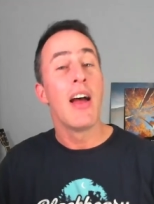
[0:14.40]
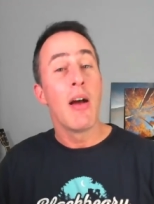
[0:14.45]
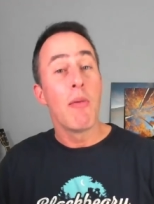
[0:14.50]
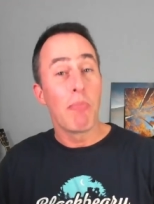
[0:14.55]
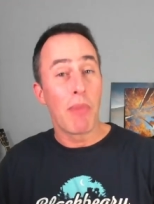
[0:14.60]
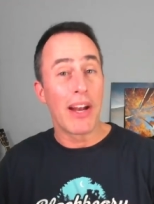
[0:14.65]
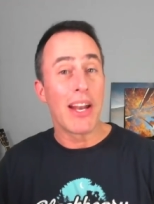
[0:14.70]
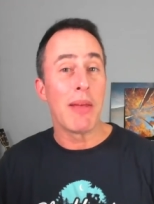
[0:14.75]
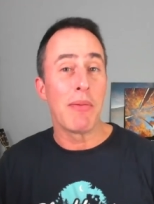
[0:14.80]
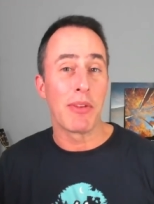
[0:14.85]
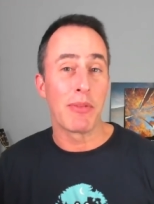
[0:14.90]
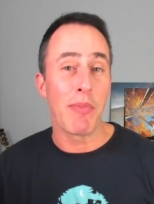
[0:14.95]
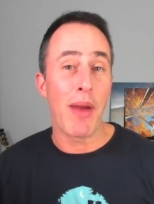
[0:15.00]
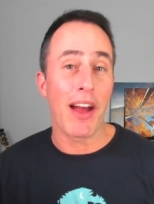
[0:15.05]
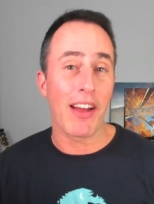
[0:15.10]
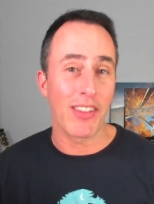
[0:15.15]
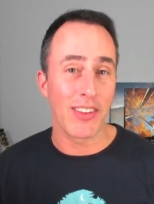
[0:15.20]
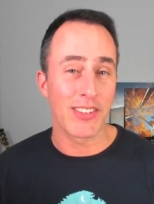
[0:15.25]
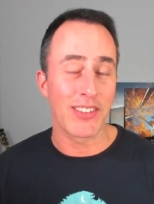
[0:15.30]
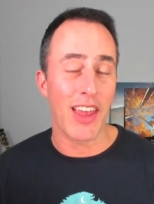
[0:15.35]
My name is Matt
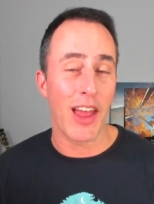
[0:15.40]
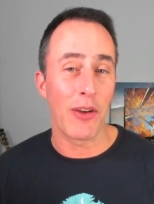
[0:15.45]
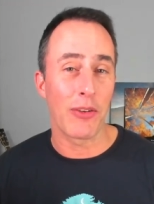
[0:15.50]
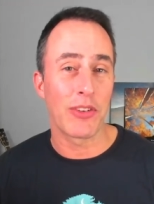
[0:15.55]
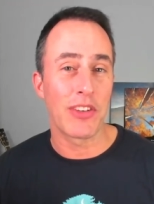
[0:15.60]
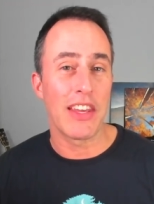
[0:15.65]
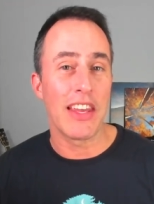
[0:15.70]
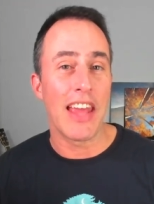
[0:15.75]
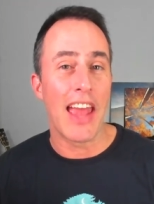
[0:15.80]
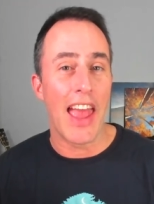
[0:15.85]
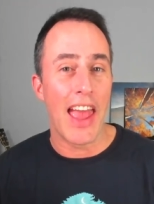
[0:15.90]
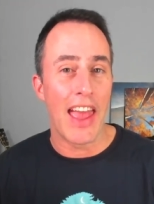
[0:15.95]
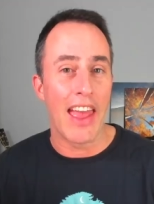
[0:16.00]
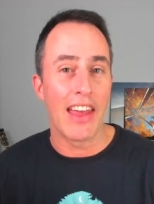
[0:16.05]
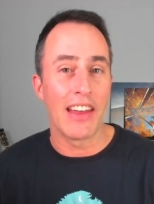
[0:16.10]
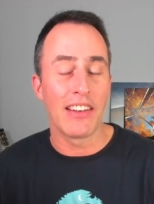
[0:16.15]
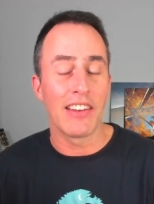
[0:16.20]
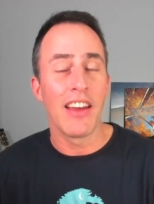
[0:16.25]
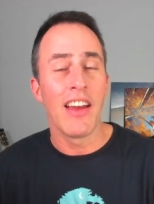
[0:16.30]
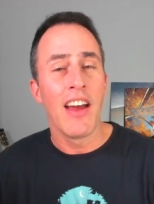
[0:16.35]
Kloskowski,
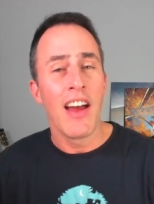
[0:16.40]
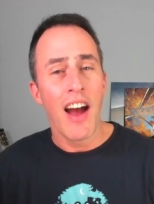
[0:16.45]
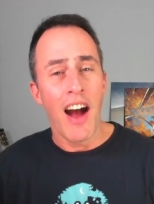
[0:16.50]
and